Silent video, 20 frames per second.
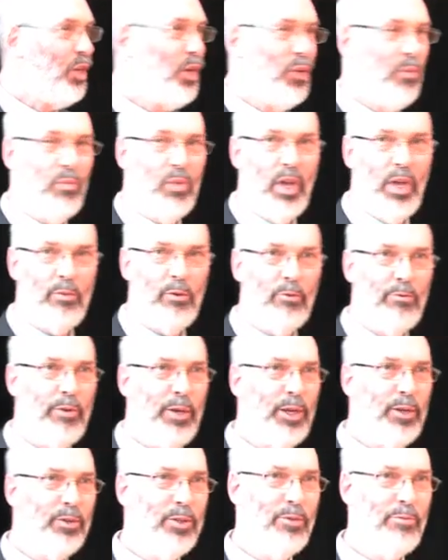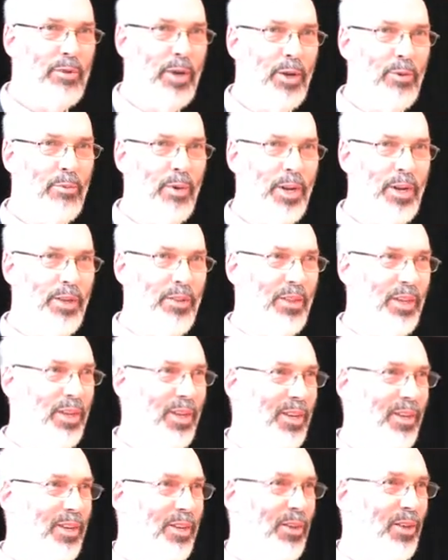um, having failed to find one in
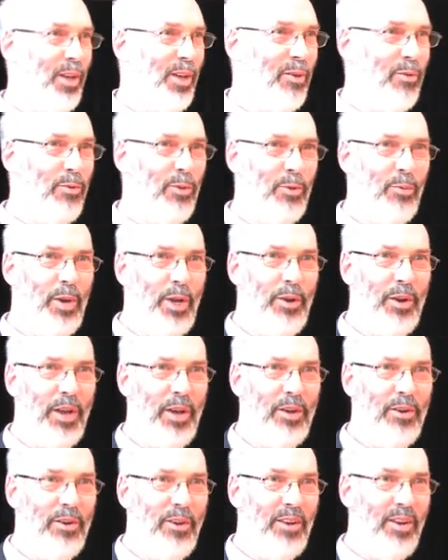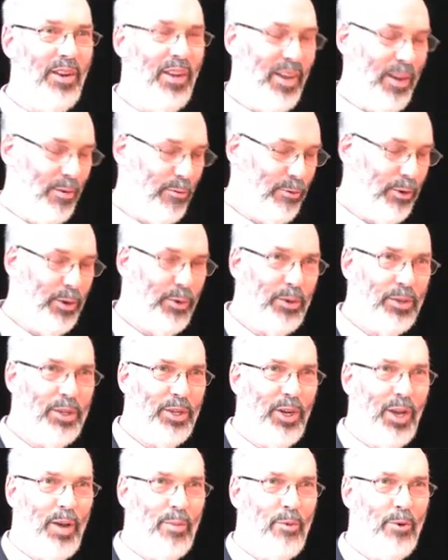the, uh, the well-known uh,
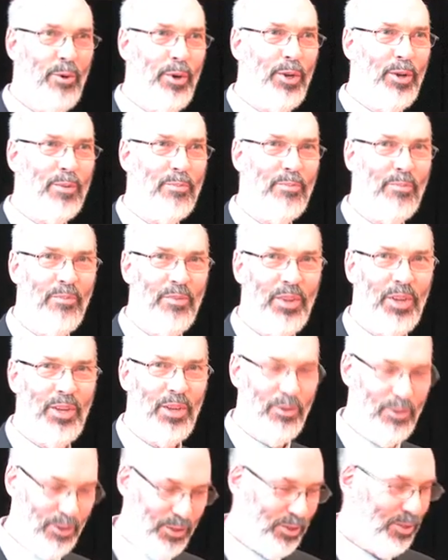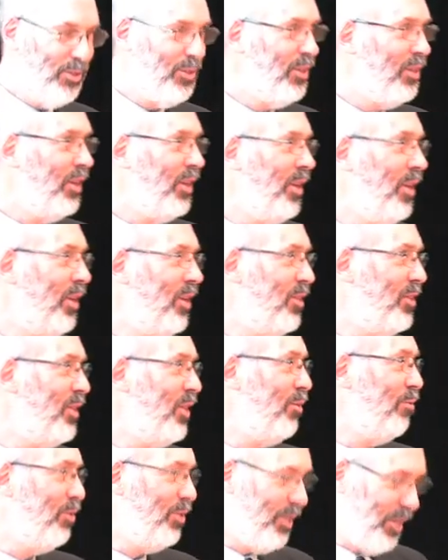Fredericton Arboretum, which is in
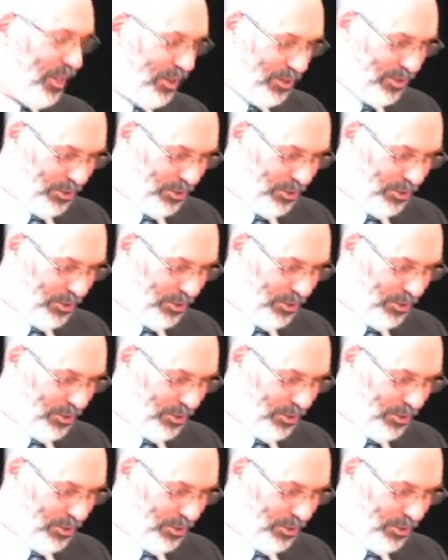itself a sad